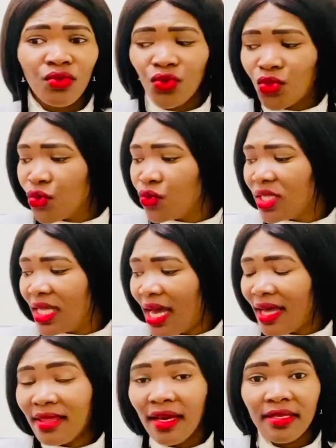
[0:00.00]
choose the
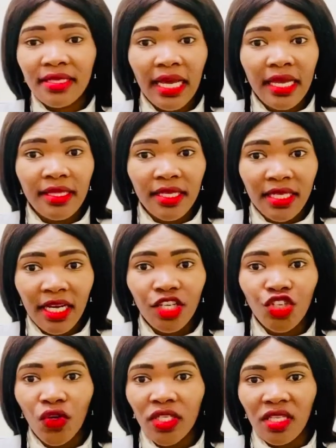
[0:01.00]
second
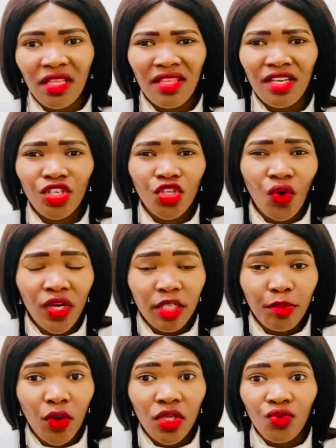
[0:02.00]
choice and the third choice,
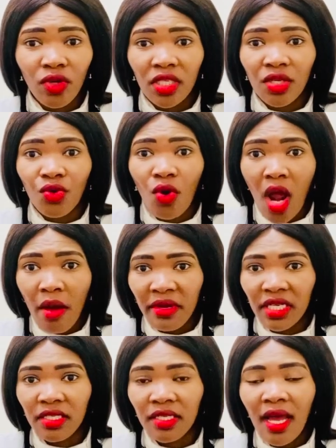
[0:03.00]
because it was a
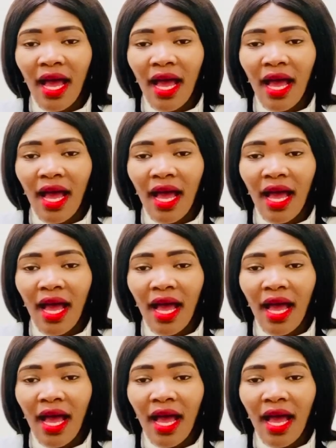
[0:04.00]
requirement.